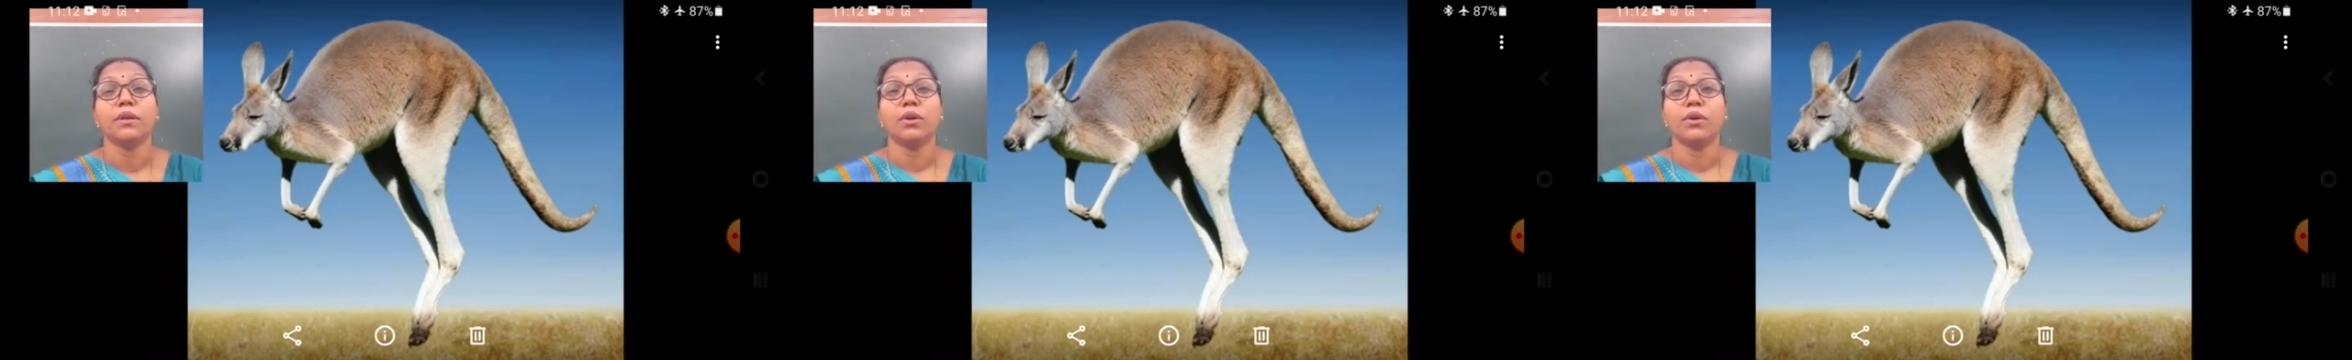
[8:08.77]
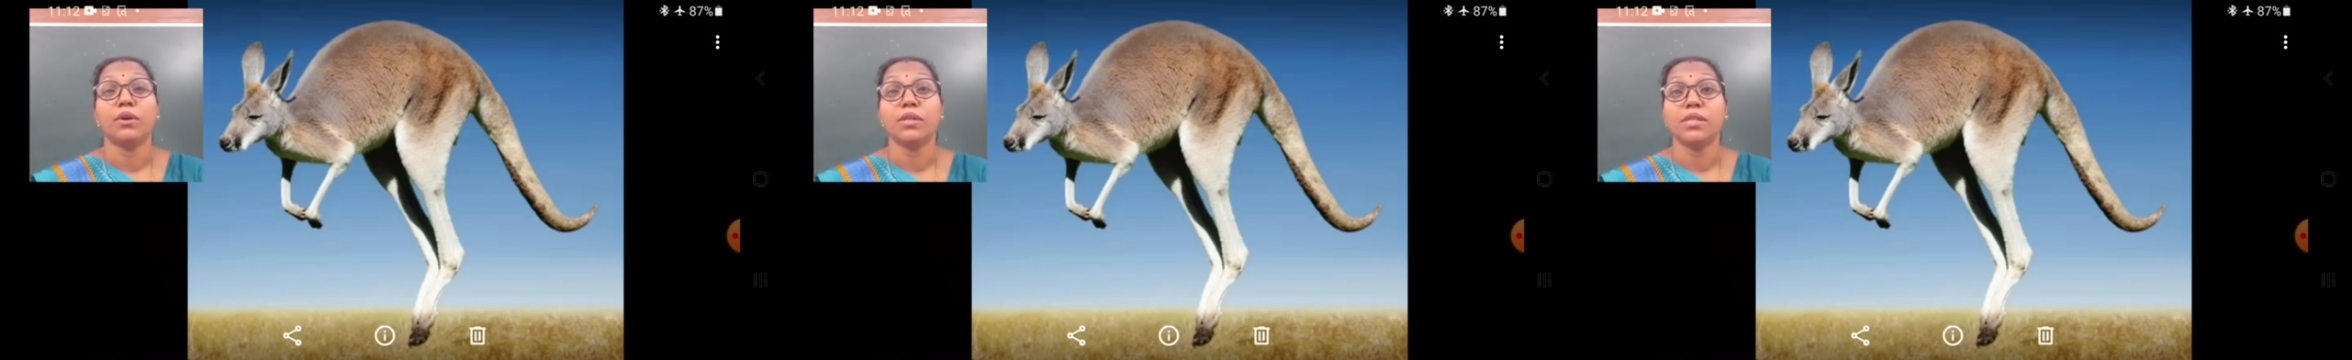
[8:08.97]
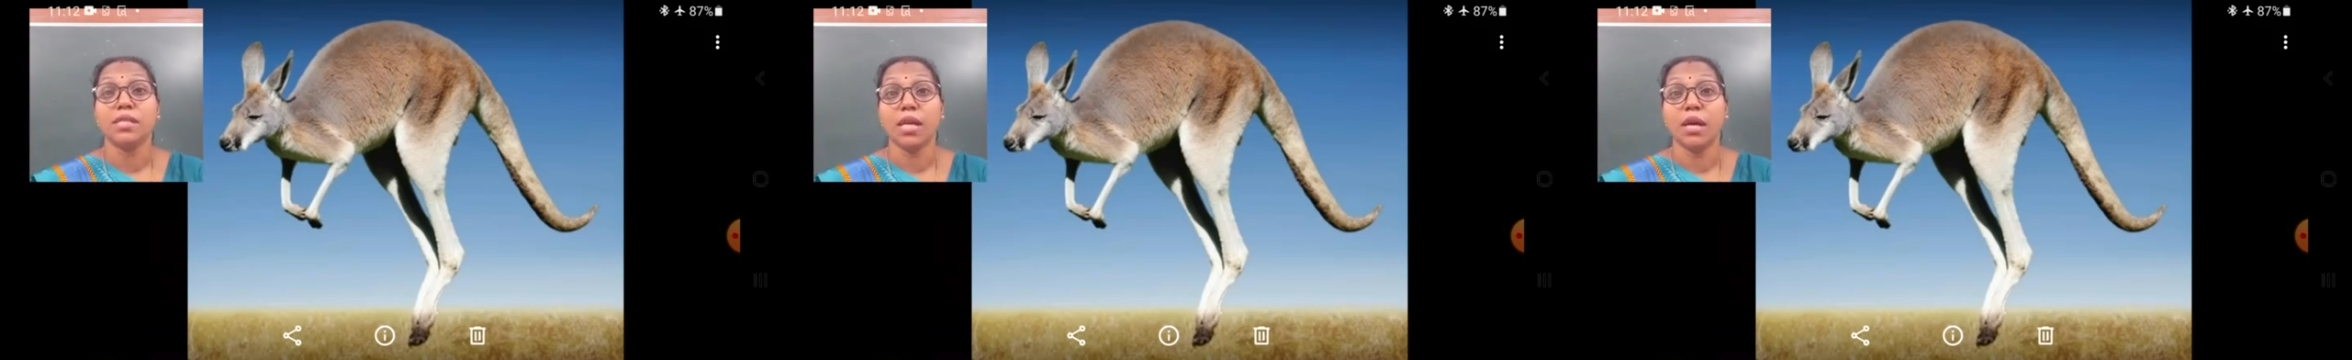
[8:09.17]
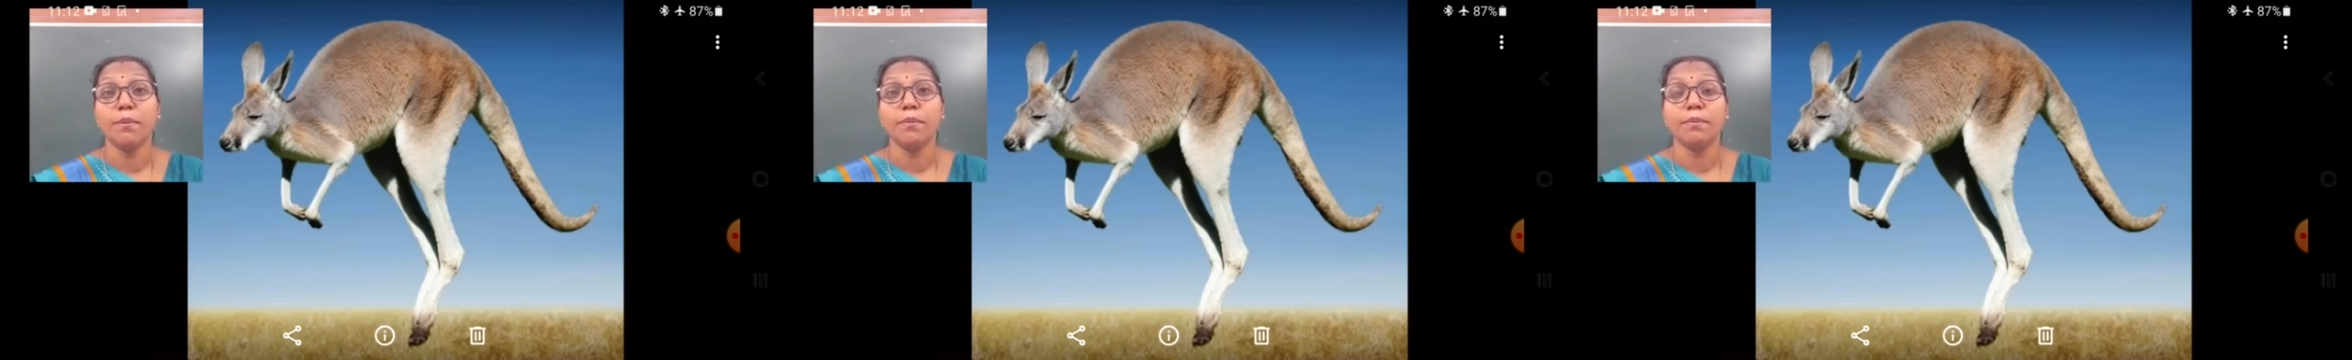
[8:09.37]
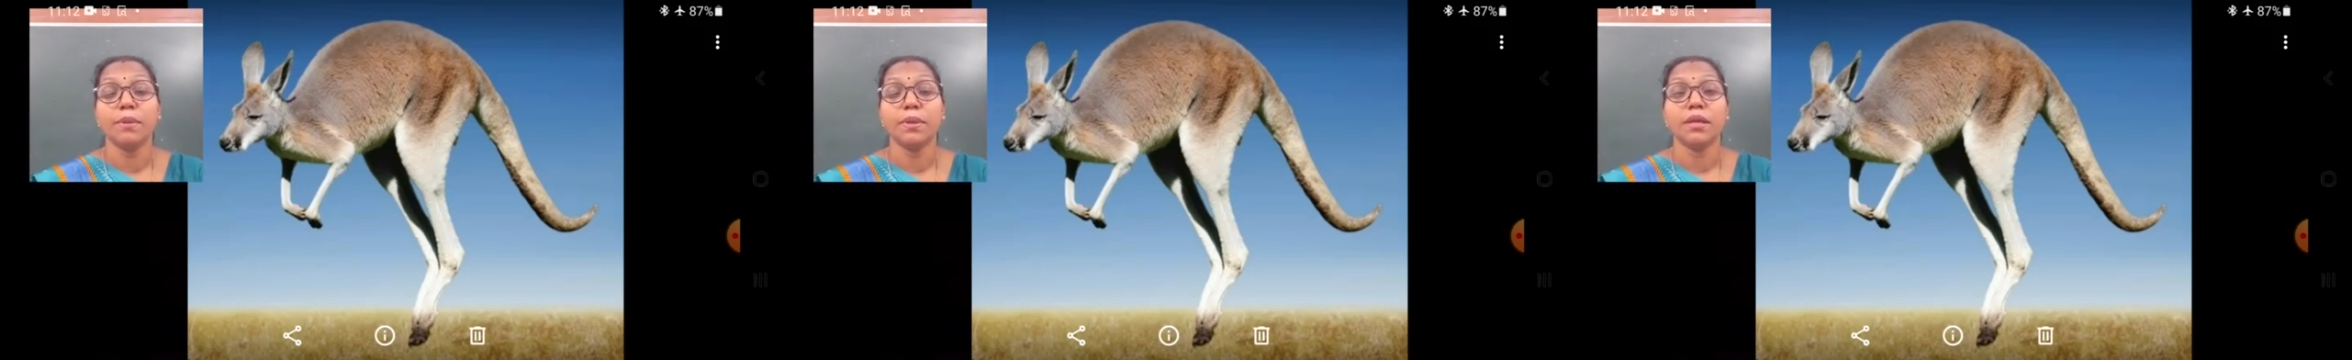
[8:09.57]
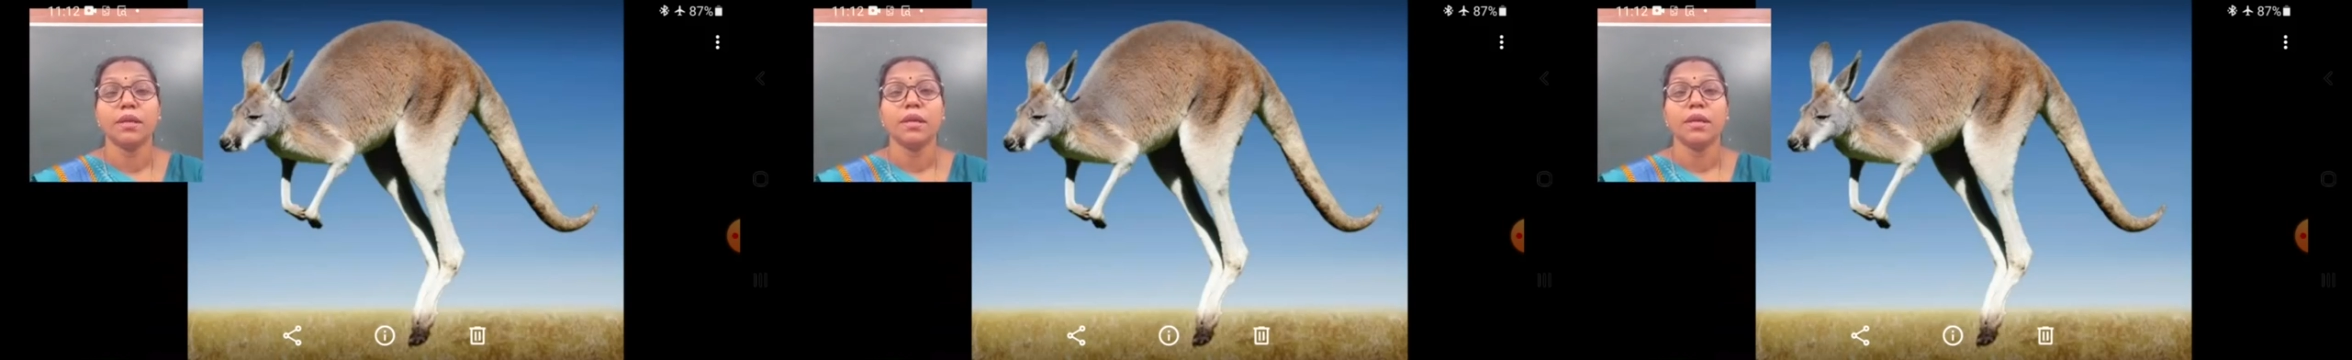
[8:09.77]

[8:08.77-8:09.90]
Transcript: or jump,